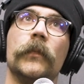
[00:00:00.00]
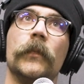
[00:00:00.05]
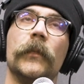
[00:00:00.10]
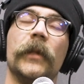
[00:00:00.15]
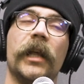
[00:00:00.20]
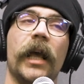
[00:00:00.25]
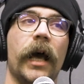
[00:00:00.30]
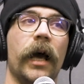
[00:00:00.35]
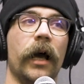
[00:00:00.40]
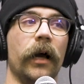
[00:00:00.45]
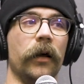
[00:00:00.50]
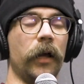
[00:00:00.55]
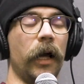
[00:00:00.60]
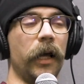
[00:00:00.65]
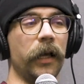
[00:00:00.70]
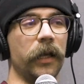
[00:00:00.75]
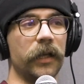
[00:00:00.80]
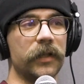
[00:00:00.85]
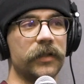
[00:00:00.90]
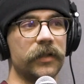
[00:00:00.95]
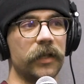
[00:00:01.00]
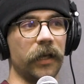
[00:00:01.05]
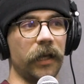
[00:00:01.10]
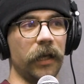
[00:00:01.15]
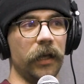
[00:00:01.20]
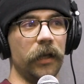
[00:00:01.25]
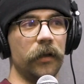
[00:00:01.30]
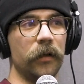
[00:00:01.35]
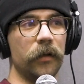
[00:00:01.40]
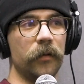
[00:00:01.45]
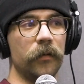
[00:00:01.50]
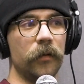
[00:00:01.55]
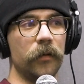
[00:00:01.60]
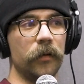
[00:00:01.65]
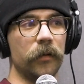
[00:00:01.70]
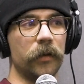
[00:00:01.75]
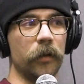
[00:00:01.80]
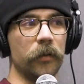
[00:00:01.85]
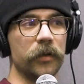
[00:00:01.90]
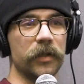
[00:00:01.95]
yeah, I guess like
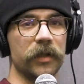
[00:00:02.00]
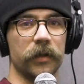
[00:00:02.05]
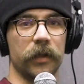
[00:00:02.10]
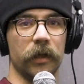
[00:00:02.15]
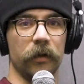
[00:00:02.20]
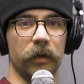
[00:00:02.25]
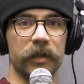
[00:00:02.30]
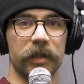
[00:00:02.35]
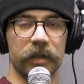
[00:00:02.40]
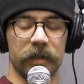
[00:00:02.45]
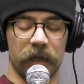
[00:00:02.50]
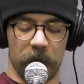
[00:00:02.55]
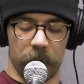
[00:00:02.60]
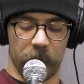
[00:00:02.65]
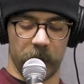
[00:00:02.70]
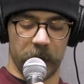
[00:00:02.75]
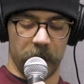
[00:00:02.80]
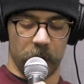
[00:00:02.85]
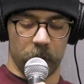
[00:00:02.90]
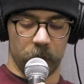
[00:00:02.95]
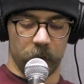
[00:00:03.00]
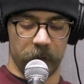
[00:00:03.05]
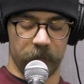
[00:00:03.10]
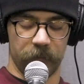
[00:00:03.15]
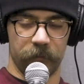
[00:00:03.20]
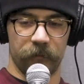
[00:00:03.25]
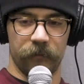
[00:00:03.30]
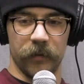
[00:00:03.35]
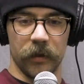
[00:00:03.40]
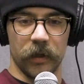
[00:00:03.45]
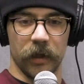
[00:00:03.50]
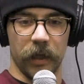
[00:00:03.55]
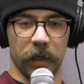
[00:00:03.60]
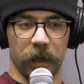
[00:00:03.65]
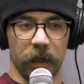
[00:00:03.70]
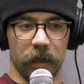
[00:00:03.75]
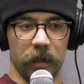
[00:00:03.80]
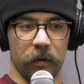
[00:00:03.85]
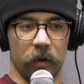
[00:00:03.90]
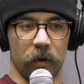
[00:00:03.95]
there is a time right now where I feel like
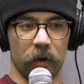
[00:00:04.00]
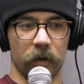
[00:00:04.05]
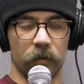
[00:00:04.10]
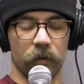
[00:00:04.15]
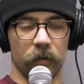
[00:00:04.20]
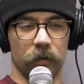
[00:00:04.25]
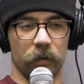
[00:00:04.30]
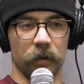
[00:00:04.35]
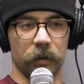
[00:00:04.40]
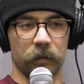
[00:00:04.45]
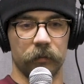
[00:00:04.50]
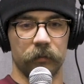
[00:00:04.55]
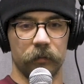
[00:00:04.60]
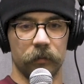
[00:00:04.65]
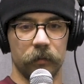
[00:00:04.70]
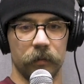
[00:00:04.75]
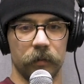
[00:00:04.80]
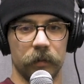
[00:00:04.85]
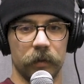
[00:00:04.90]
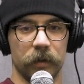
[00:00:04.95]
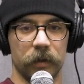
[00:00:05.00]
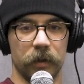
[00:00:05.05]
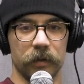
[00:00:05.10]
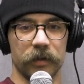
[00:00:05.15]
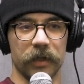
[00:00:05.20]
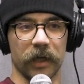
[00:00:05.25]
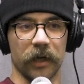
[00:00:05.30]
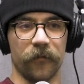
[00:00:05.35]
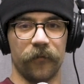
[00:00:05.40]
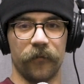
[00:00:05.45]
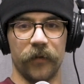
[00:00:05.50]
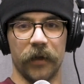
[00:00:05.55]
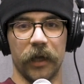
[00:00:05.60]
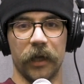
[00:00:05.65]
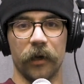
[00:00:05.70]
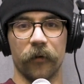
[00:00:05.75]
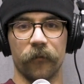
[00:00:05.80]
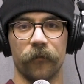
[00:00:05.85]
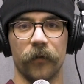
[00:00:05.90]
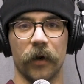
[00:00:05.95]
in hardcore, there's like a fit
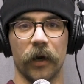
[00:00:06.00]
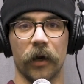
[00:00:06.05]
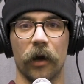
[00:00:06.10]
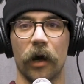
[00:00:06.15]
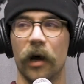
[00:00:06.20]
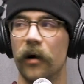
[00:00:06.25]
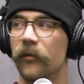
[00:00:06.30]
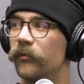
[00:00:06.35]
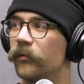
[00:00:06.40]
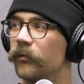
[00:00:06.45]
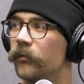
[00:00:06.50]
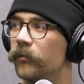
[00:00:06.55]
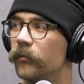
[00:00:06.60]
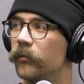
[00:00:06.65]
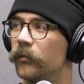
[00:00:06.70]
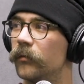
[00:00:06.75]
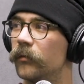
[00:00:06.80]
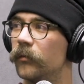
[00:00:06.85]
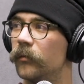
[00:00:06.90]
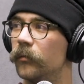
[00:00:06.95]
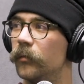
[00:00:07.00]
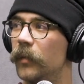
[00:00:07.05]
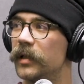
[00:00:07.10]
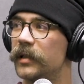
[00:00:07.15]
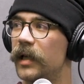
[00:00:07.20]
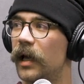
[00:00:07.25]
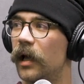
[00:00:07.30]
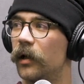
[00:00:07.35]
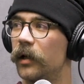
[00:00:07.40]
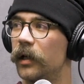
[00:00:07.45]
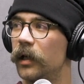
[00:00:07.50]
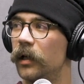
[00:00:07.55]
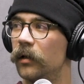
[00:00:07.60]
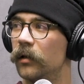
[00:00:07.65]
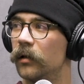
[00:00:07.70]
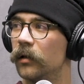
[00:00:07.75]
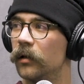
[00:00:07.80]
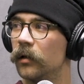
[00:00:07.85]
in or fuck off mentality.